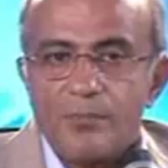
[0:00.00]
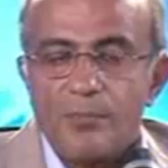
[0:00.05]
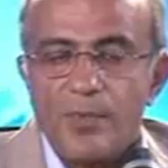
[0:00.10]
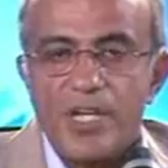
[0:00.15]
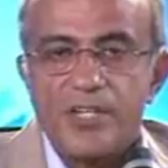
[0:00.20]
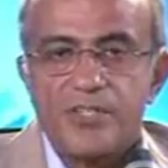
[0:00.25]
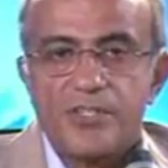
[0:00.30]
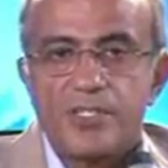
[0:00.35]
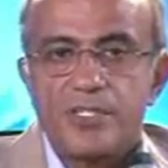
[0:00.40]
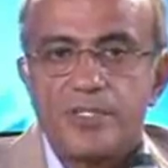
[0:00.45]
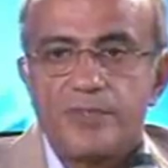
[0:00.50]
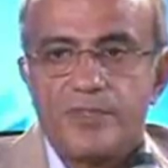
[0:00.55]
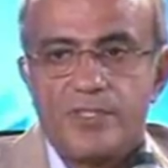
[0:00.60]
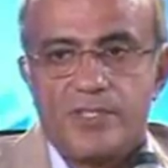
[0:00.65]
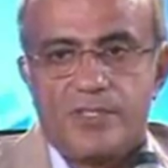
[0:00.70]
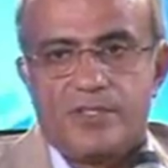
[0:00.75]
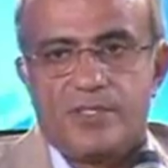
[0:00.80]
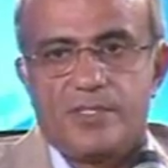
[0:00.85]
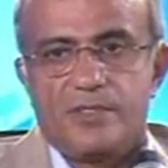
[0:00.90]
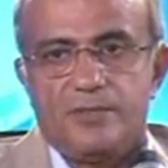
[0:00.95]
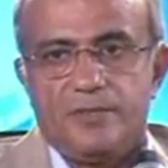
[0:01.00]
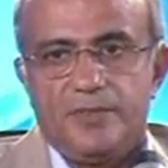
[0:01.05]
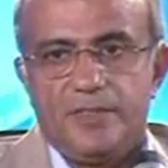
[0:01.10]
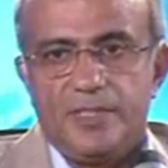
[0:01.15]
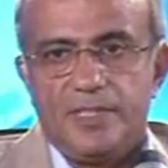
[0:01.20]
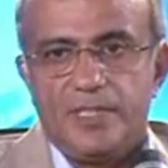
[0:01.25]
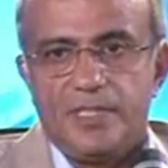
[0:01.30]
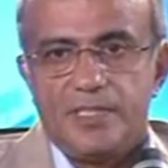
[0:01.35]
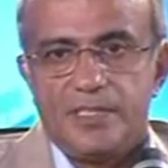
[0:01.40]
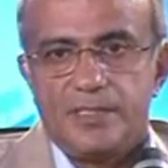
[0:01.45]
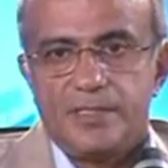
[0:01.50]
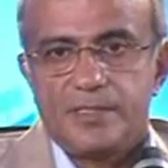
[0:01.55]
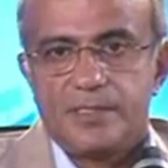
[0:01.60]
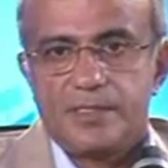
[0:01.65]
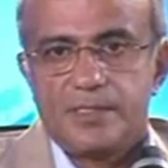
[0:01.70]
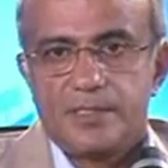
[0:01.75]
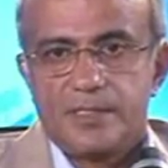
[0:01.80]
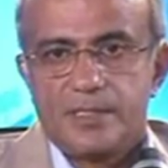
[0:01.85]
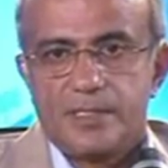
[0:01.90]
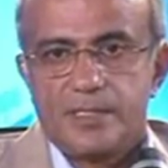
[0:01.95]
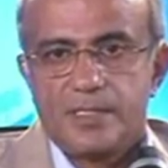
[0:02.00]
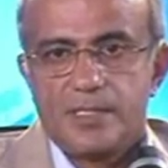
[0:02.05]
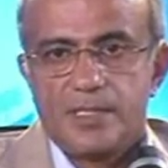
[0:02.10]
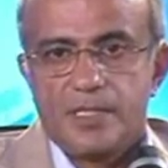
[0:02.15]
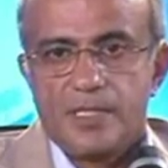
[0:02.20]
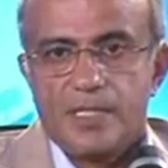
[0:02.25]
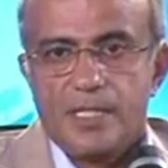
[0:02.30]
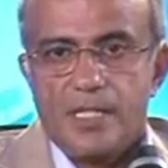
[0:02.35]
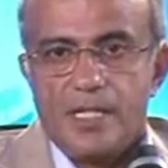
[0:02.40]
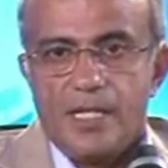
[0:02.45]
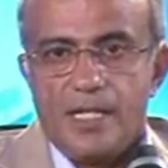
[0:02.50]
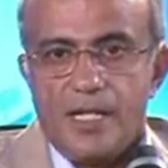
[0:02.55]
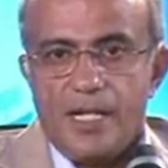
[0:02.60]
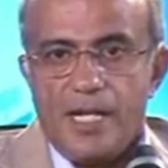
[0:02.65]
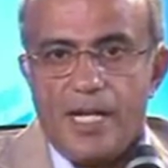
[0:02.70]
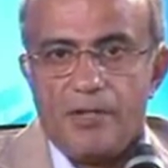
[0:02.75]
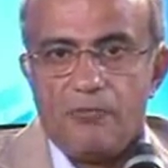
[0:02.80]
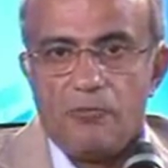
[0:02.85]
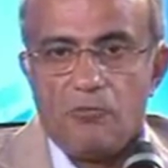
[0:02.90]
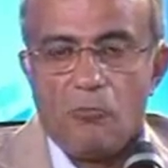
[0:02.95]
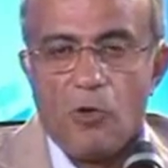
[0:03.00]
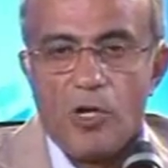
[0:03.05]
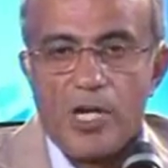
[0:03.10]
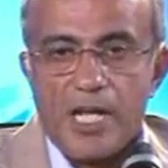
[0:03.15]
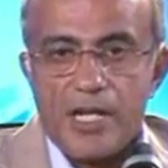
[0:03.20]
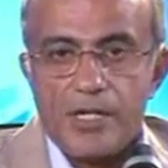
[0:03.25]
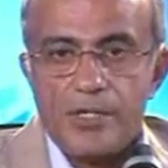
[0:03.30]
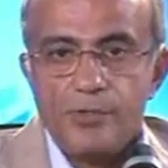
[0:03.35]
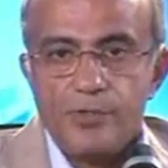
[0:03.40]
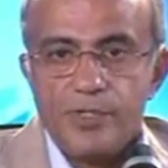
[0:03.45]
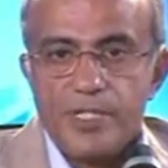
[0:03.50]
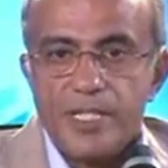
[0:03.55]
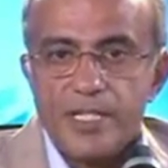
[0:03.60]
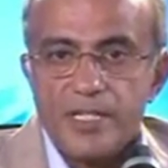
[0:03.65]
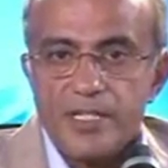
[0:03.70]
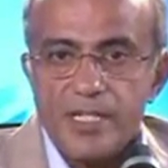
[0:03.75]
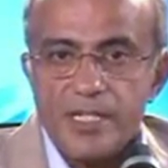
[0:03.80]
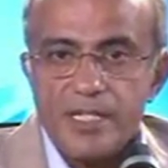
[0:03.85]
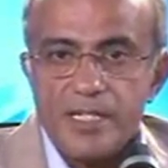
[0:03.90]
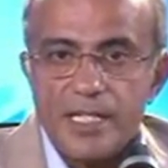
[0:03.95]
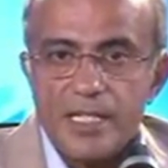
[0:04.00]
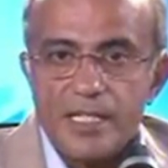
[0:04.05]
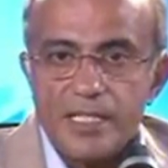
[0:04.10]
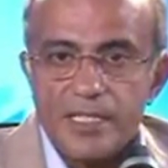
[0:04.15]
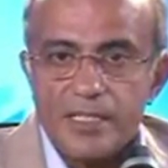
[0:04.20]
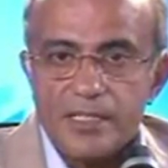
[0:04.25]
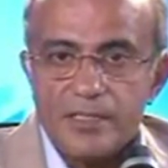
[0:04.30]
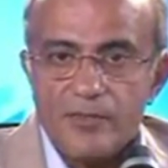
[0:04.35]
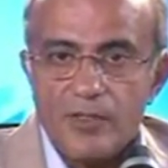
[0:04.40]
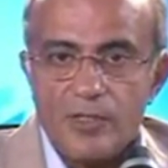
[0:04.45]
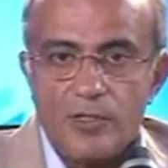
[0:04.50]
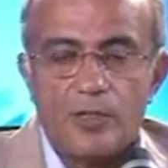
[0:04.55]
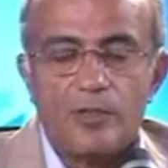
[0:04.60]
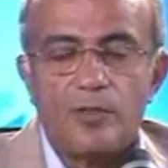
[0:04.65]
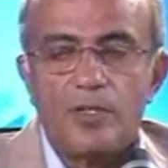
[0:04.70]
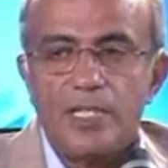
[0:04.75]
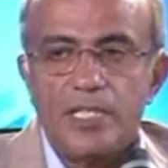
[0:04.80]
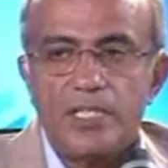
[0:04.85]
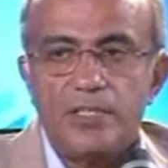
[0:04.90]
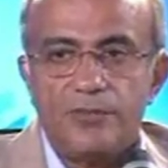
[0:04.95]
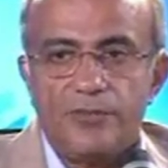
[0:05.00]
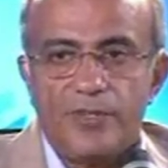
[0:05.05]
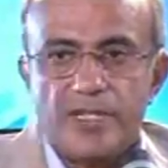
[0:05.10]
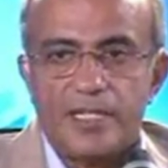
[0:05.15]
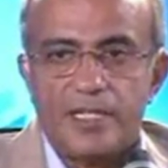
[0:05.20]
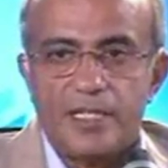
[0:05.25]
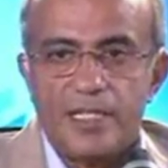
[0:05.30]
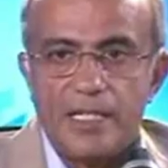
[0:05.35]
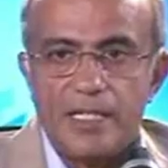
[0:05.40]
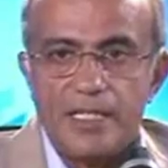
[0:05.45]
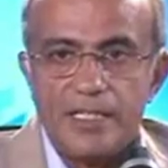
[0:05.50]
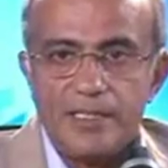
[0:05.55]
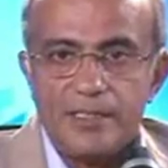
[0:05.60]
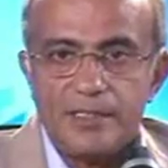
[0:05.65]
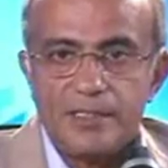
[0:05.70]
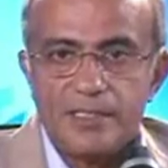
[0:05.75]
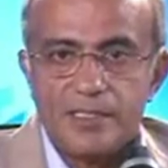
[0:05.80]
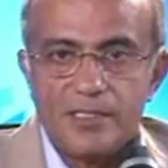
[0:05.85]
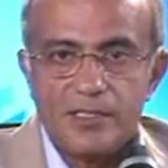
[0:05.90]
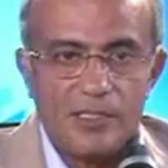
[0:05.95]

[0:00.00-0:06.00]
makes a difference to the world. And what I do here in Delhi will not only affect Delhi,